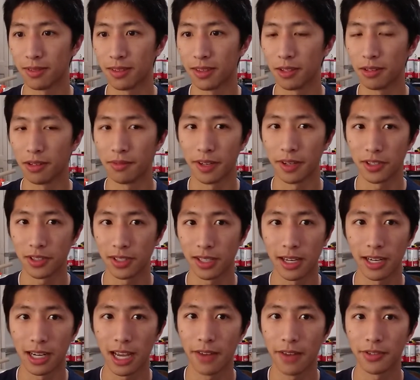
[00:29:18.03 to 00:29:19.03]
they're eventually
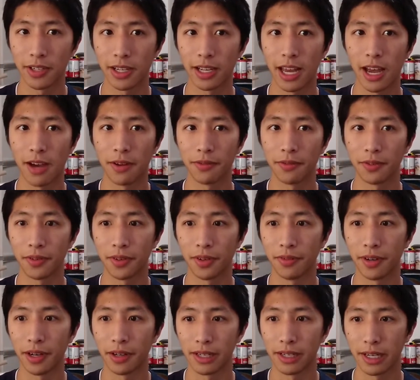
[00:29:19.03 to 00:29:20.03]
going to have to account for
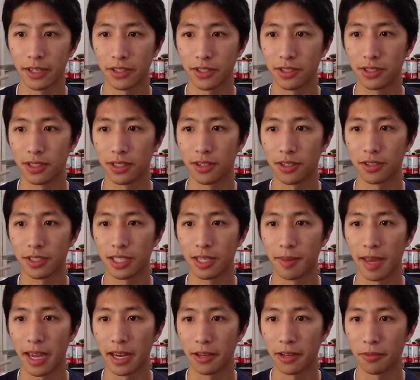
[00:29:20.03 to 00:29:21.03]
variations in our
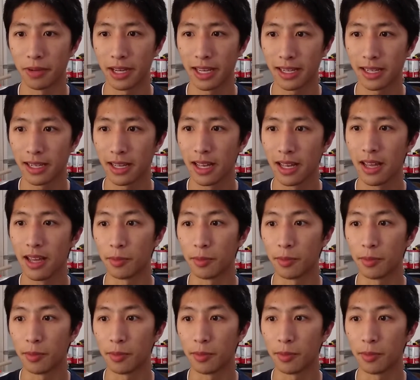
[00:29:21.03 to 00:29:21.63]
team anyway.